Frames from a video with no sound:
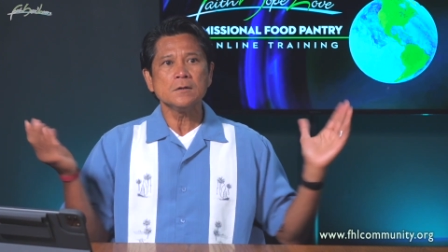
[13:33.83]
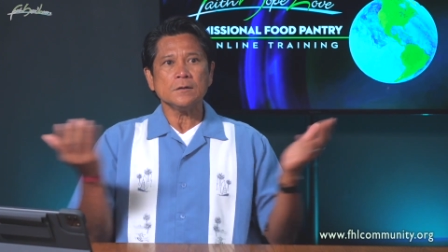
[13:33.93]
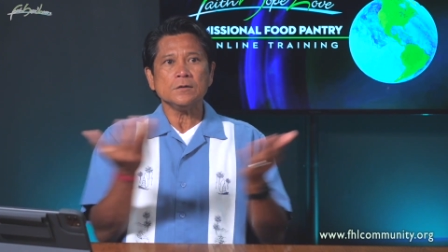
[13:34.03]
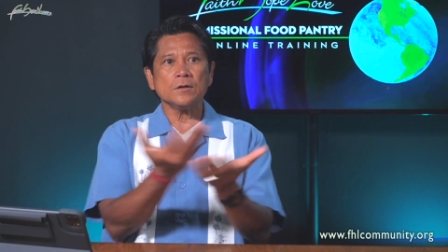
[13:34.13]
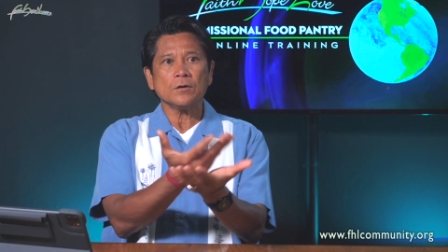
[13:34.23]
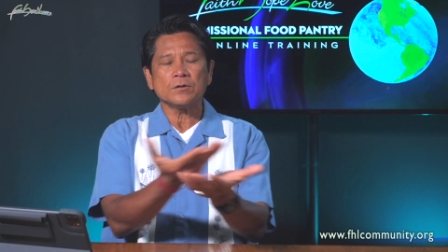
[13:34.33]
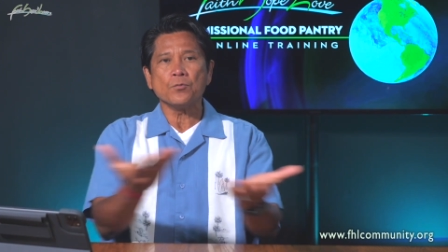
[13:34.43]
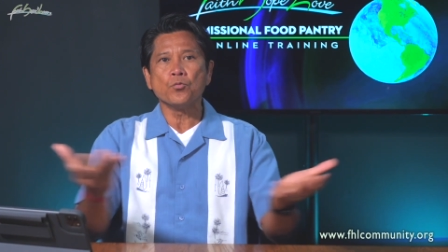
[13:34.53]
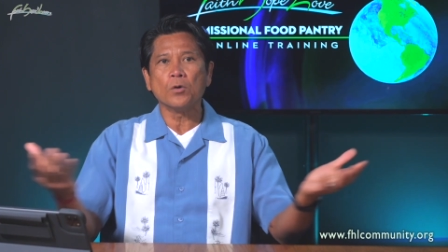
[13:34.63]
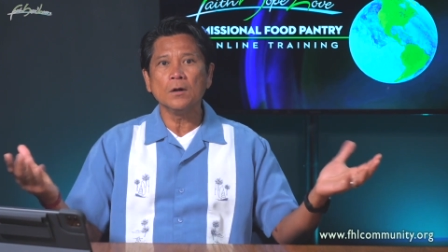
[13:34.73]
You know,
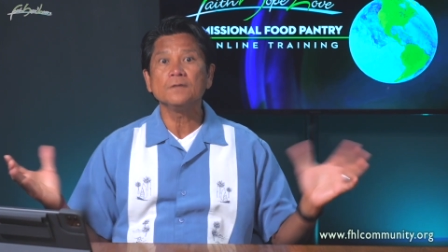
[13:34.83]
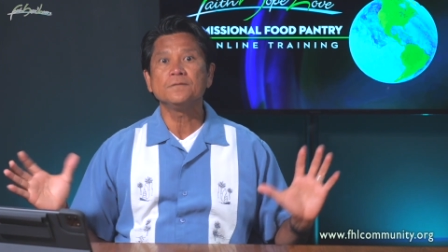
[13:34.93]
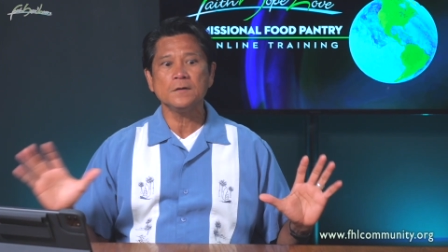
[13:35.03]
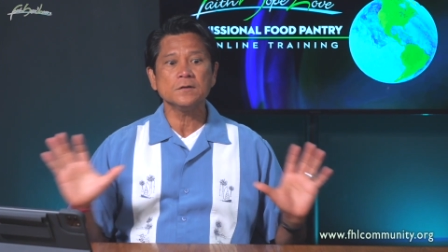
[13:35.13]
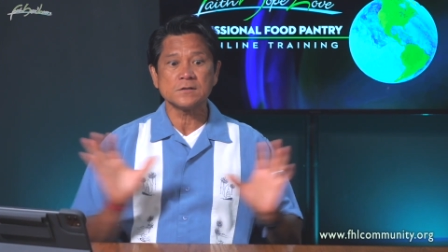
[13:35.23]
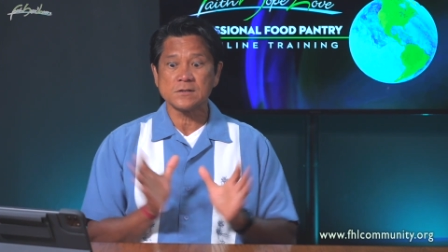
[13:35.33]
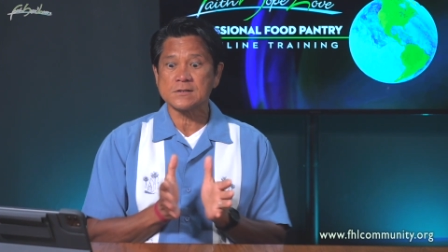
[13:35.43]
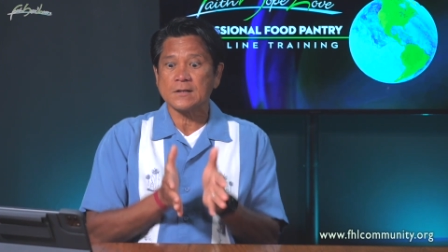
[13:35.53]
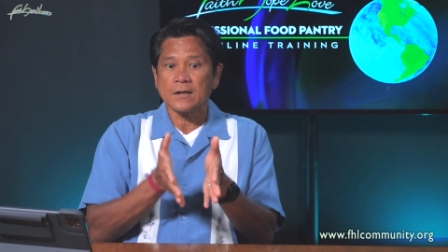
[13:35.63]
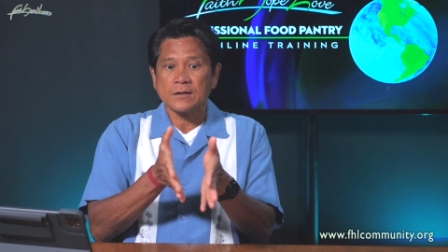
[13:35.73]
the worldview is
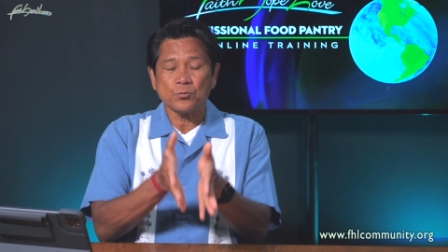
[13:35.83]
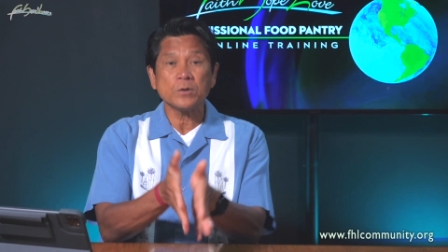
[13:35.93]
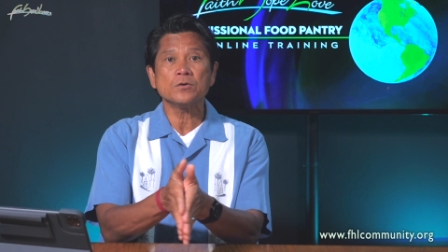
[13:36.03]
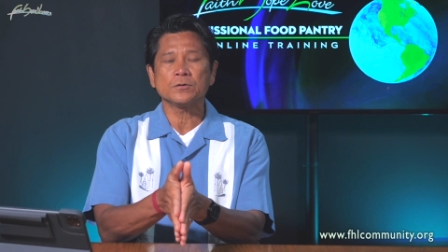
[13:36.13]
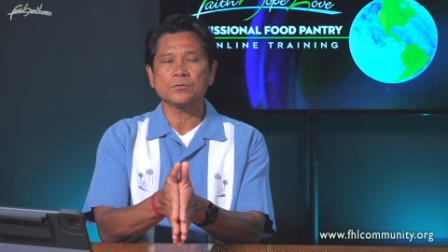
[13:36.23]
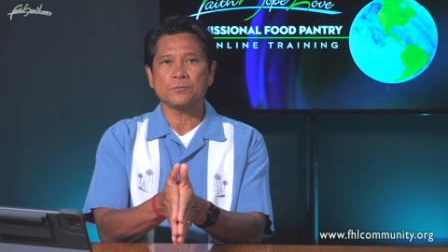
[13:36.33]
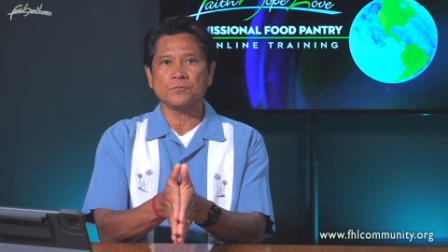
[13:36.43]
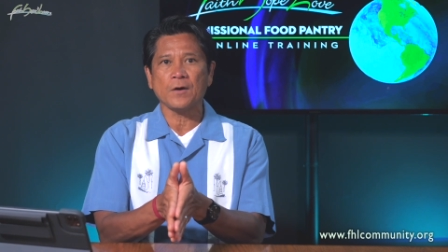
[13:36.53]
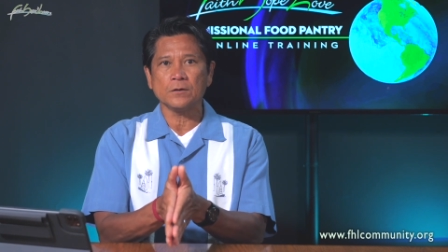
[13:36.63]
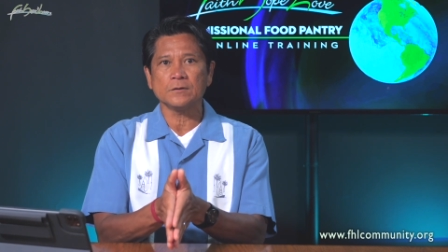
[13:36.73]
just like, we're going to
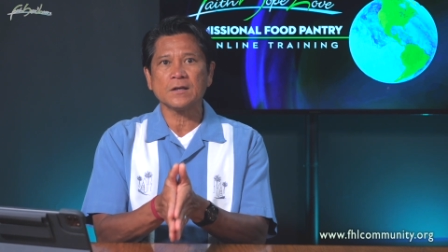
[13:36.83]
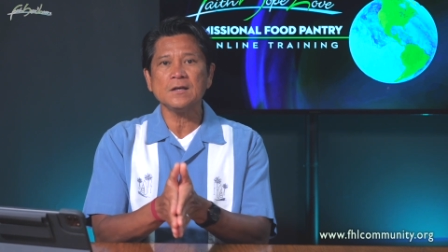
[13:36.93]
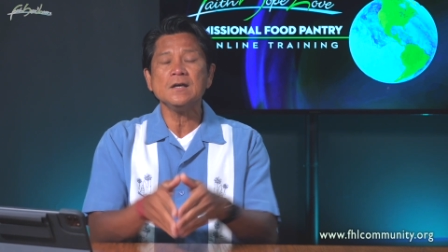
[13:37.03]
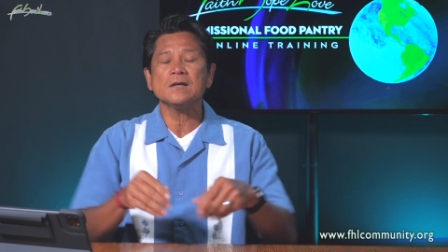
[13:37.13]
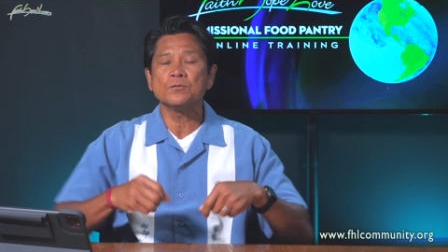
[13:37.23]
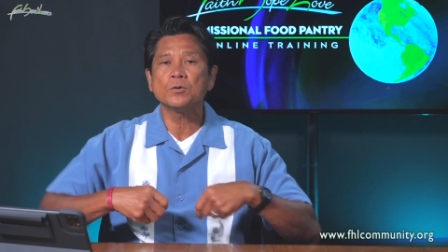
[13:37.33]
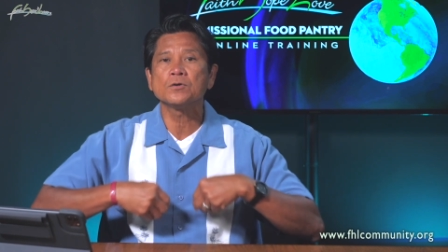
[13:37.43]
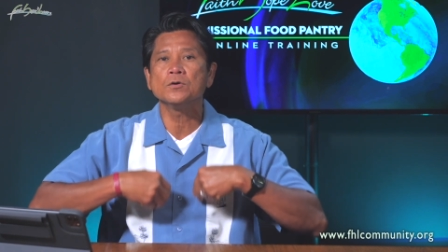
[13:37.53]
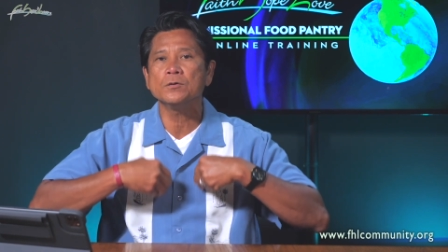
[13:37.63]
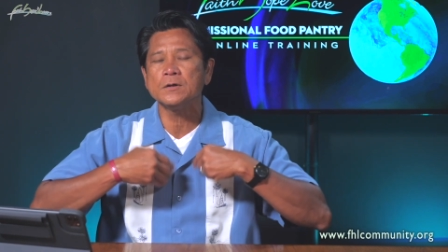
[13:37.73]
follow the king and we're
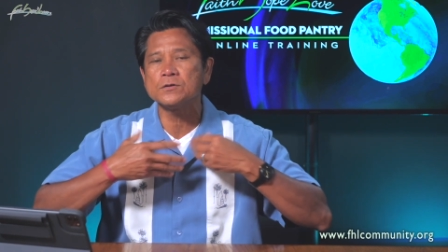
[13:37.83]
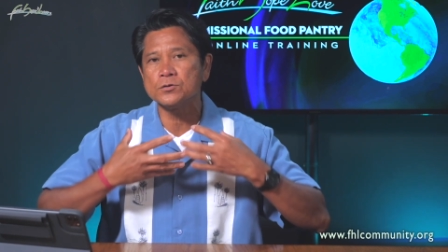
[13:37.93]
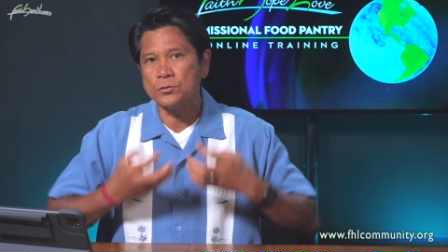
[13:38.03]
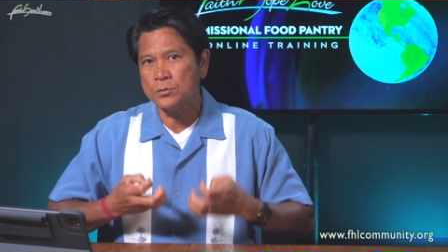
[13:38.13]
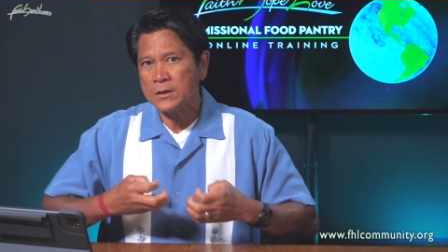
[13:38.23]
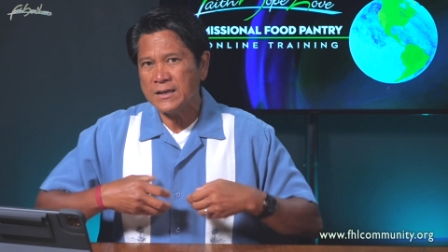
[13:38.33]
going to